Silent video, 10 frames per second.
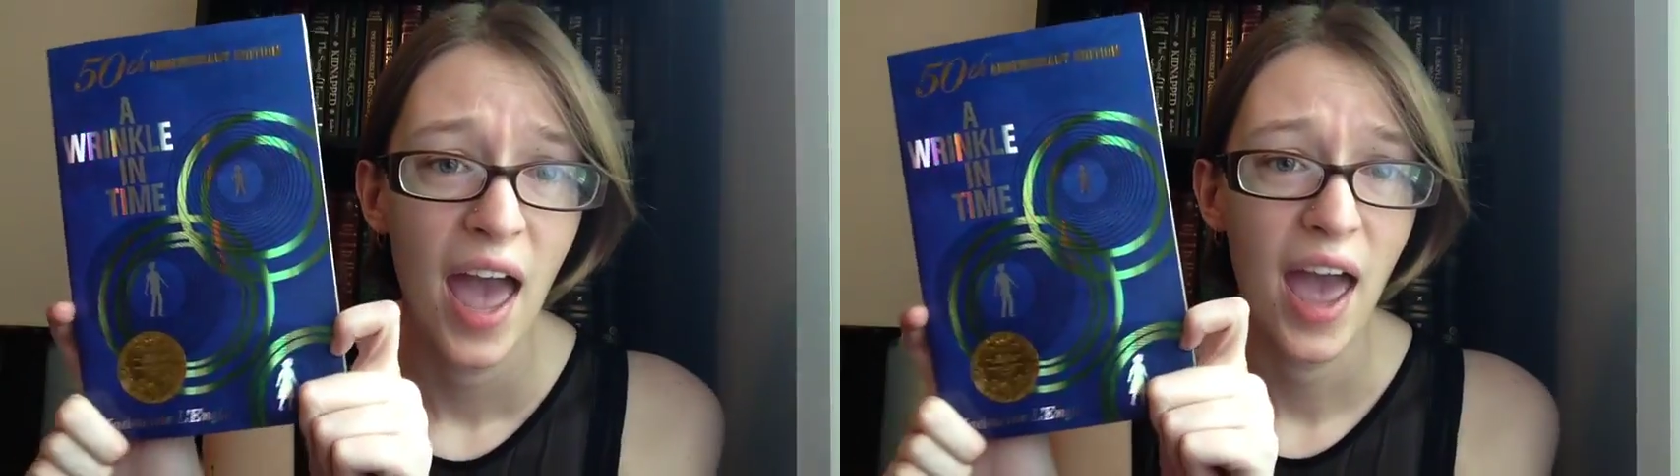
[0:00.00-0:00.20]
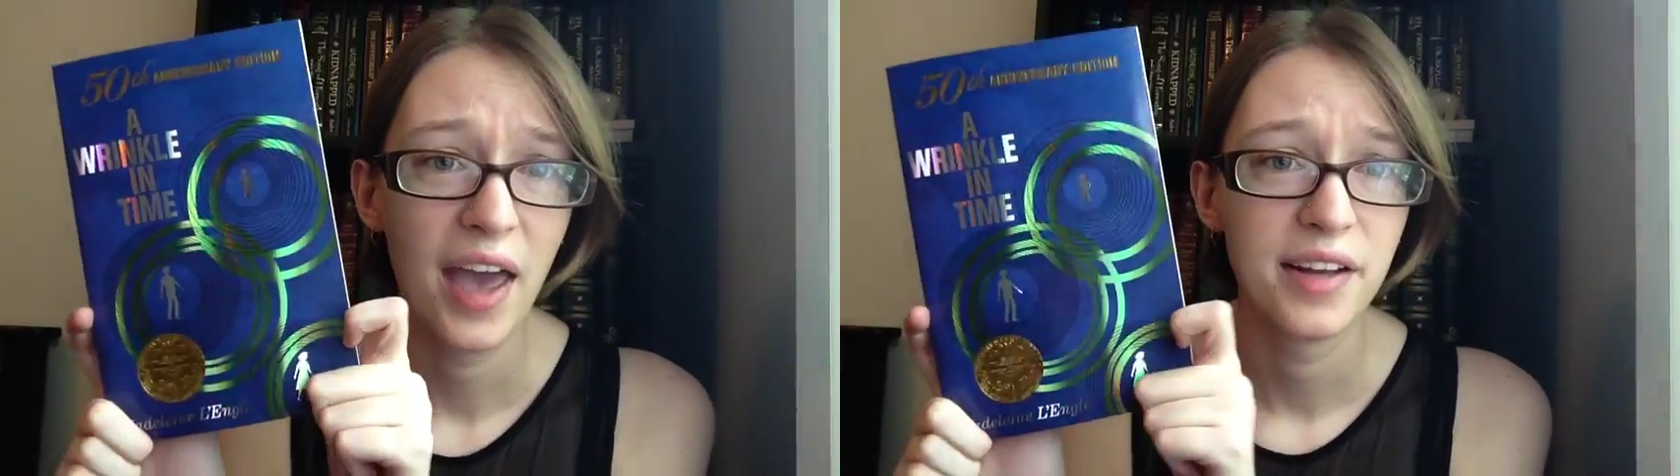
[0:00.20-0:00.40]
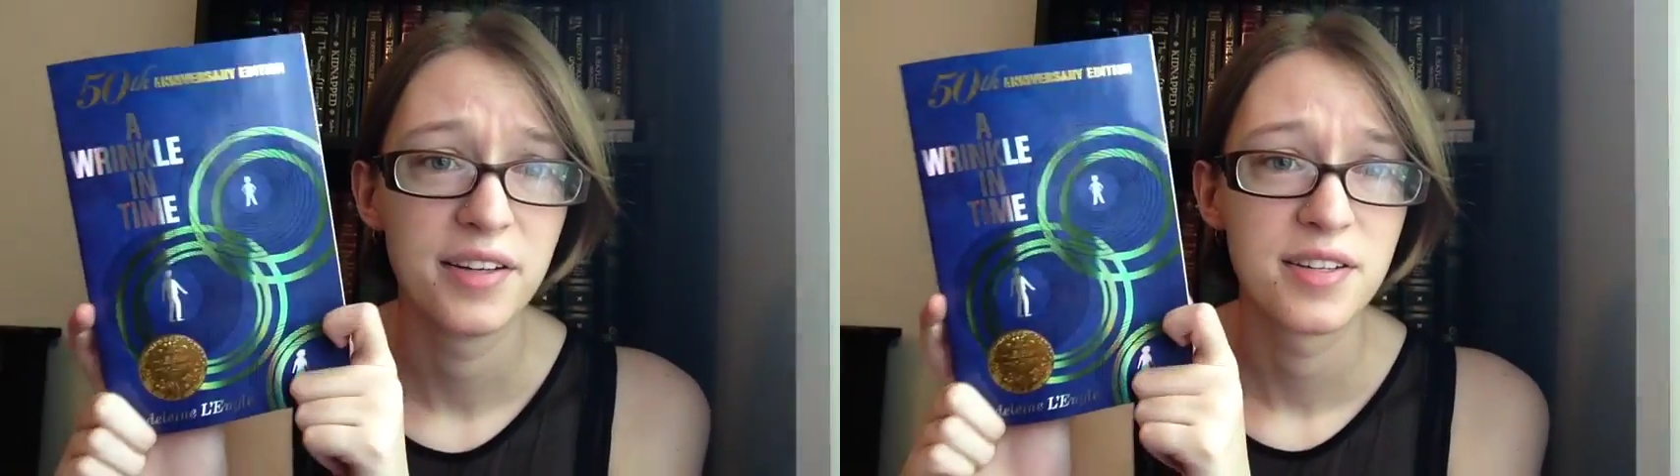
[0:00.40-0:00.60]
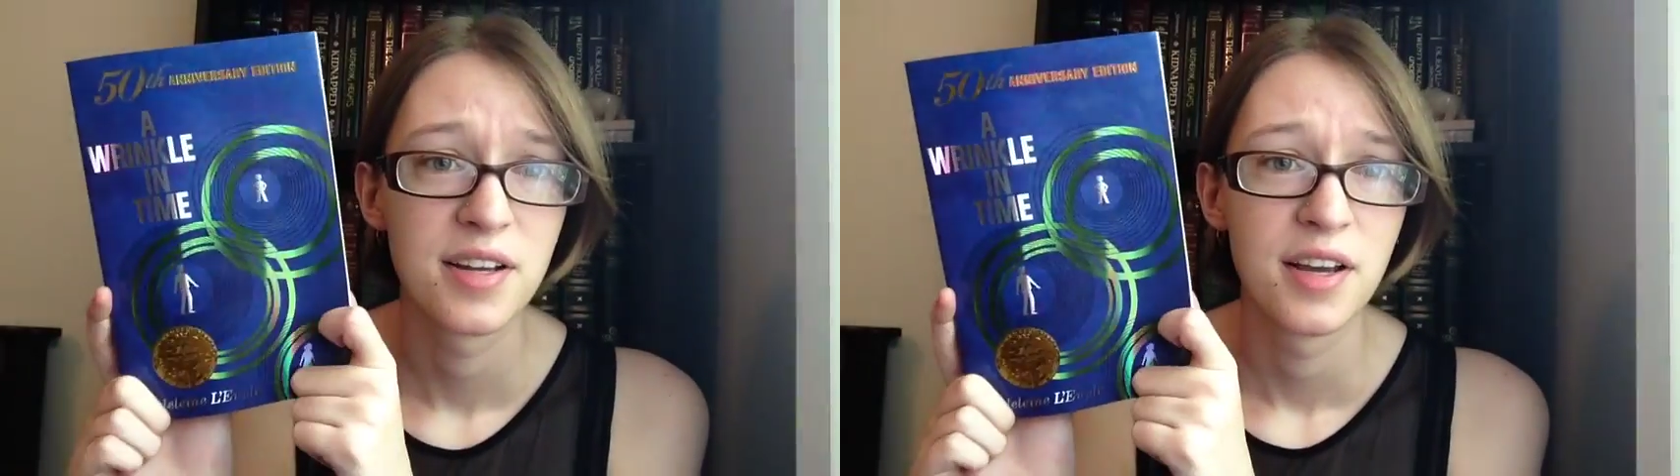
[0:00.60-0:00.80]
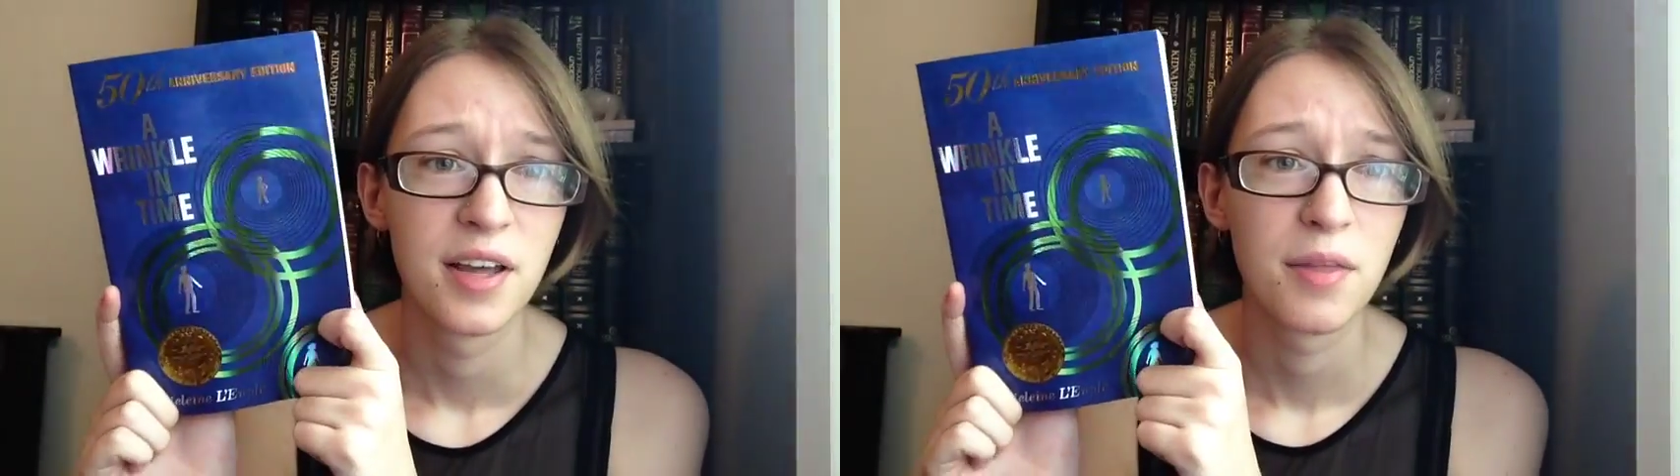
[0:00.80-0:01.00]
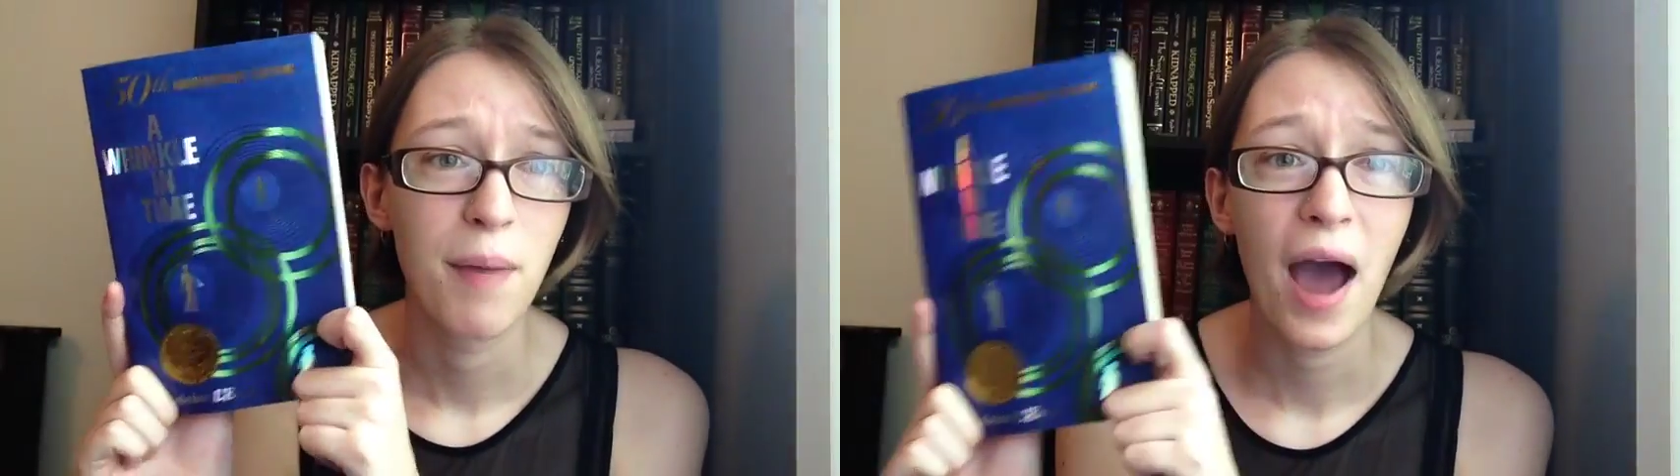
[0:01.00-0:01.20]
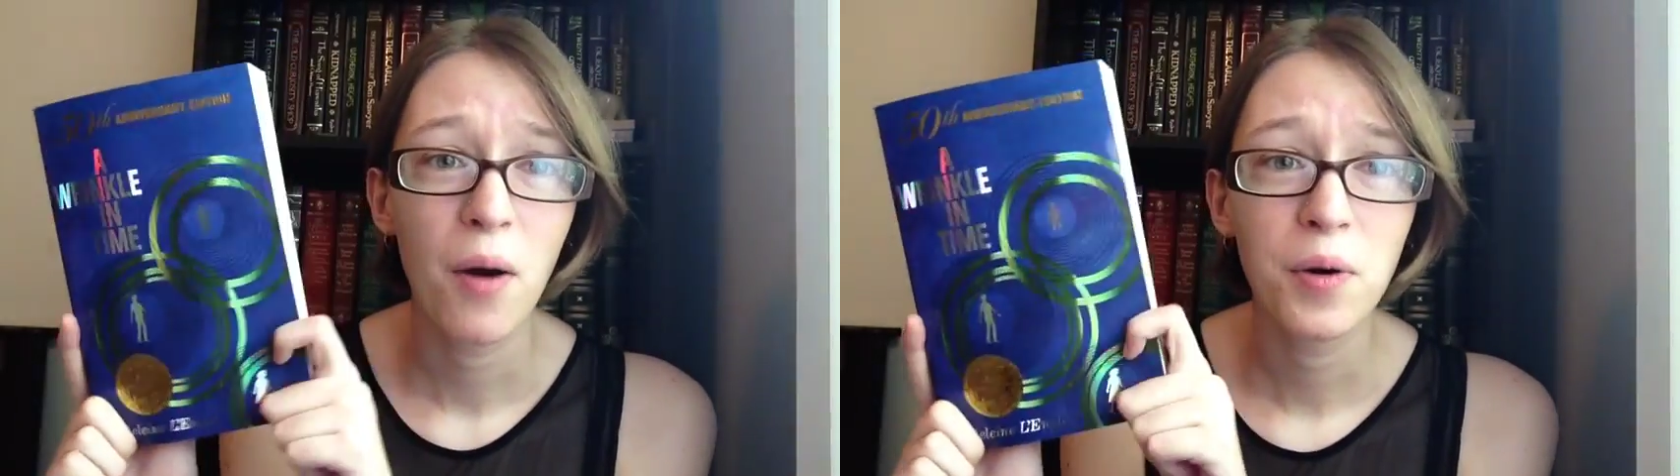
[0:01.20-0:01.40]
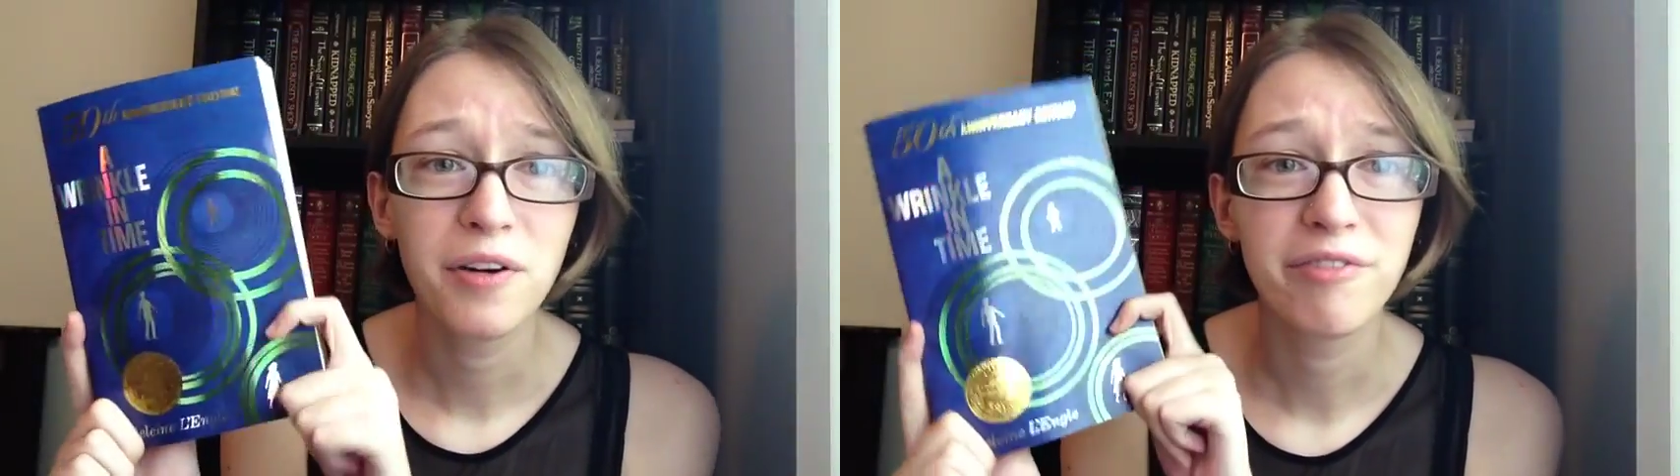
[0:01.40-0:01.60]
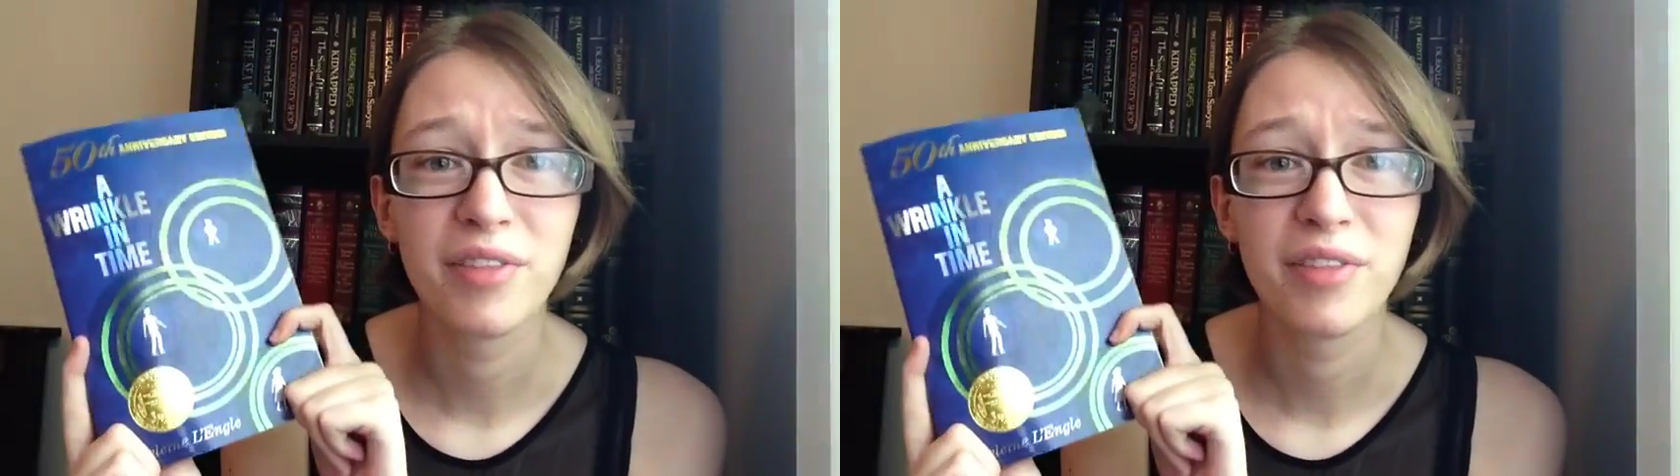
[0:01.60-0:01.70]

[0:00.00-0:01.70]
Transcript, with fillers: and the power of